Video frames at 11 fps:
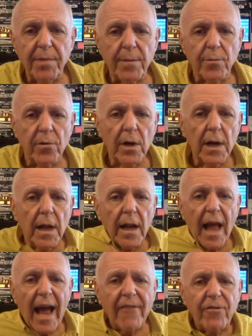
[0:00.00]
People
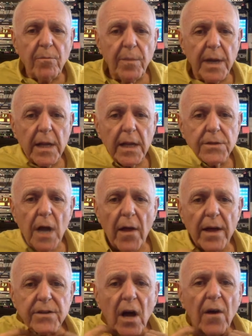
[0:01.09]
laugh at me and they say,
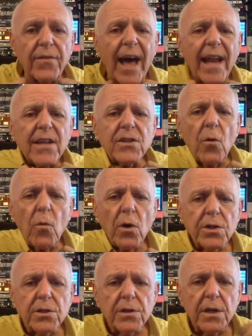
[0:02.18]
oh, that is the
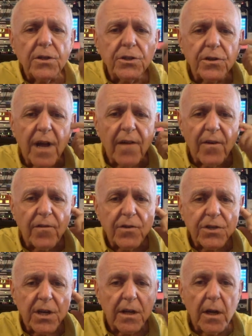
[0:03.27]
worst looking shirt I've ever
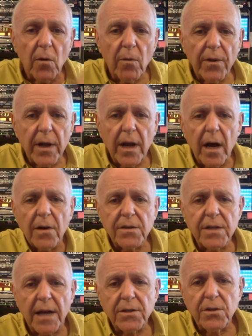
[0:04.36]
seen. Well, the color
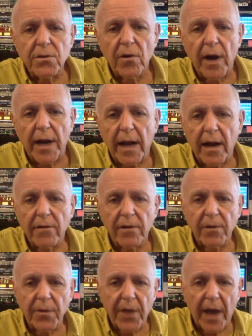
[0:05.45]
is not too great. I'll
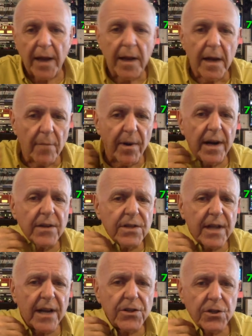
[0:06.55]
agree with that. But it is
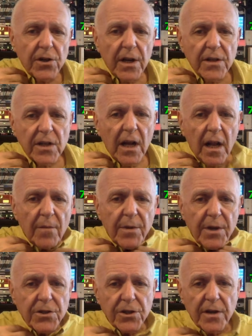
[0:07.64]
a nice shirt. It's a
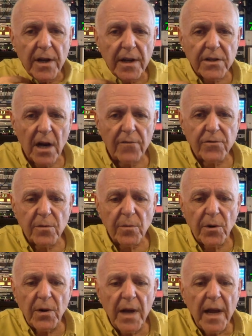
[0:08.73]
Columbia shirt and it's
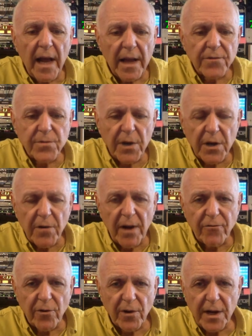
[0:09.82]
comfortable and it's really
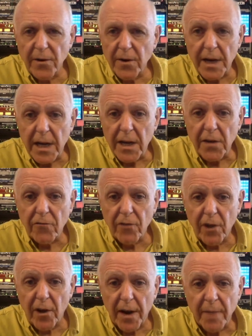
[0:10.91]
great for here in
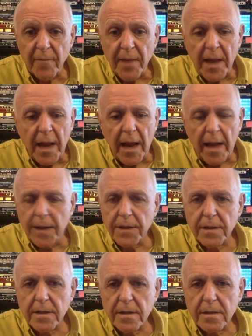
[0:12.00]
Florida. And
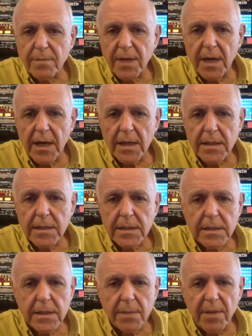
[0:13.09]
it's
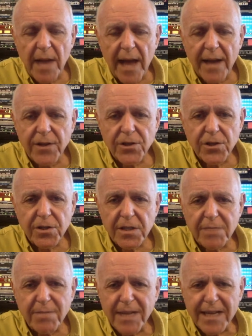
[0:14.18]
because the banana shirt,
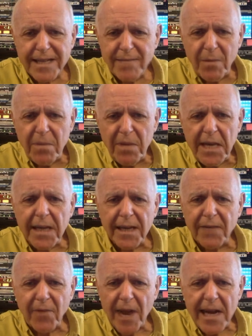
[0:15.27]
it's because I'm
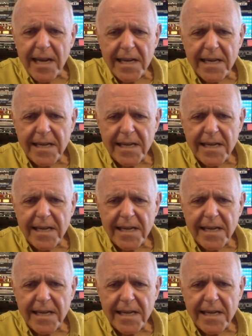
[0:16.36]
appealing, right?